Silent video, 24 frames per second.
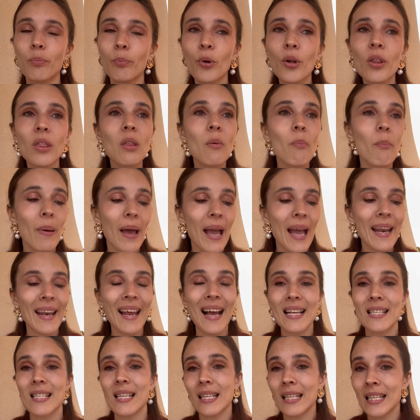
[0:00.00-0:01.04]
put the bed
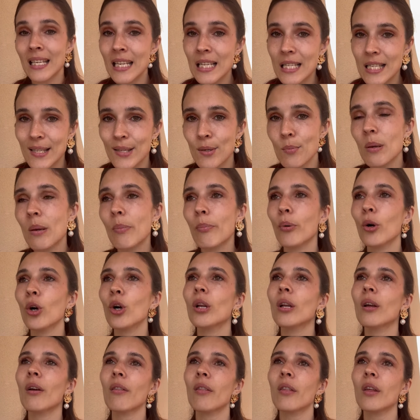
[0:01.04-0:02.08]
as it needs to be
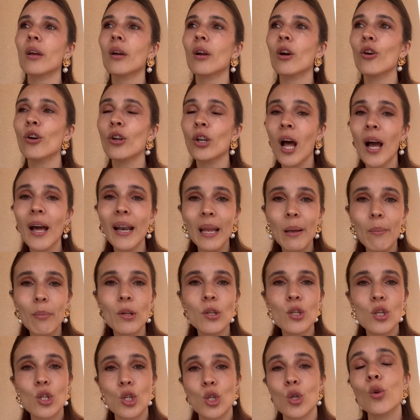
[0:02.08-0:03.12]
put. They are not
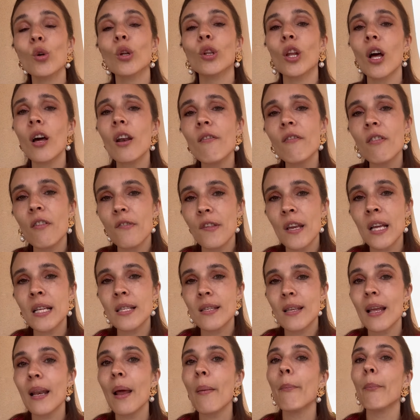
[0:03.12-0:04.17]
able to do a lot of
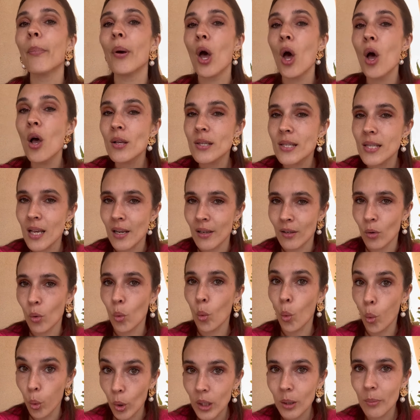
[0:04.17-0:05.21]
things that a person
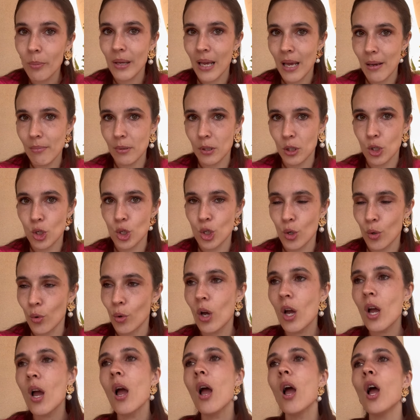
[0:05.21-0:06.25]
will be able to.
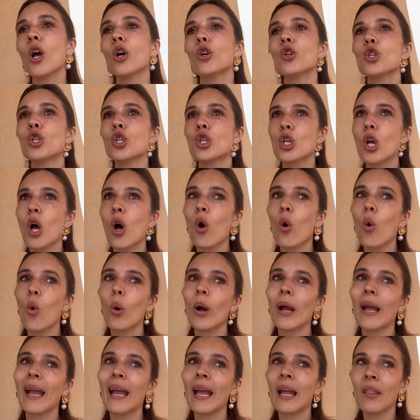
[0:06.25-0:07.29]

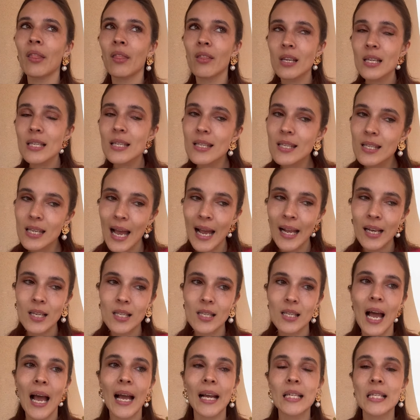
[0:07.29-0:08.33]
So in this
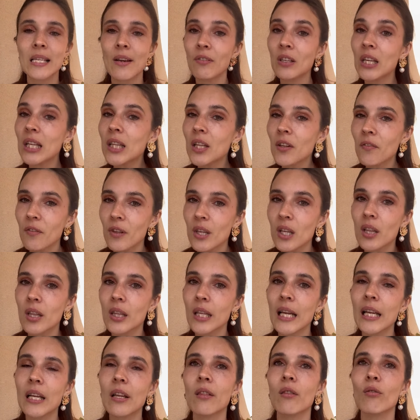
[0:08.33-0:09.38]
sense, I definitely feel
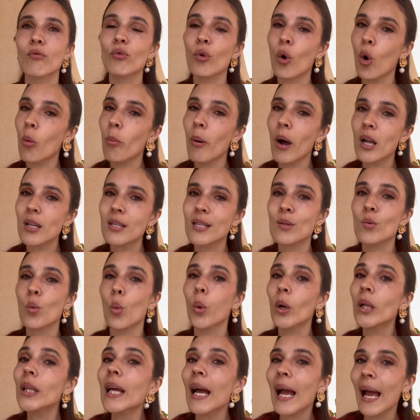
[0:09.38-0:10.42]
like the robots
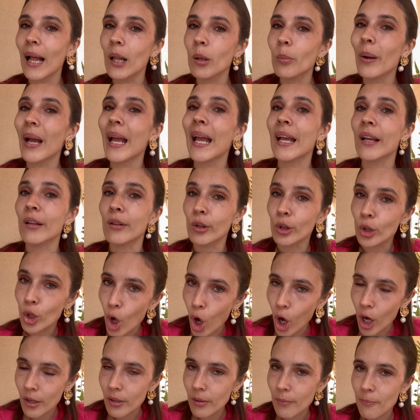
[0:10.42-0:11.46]
will help a
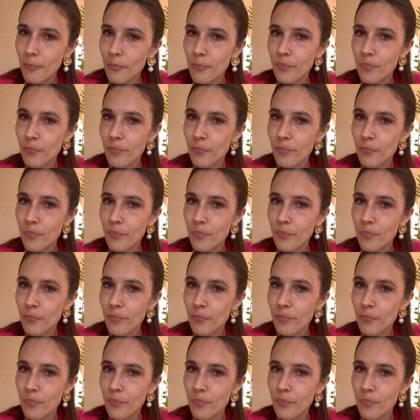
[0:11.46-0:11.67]
lot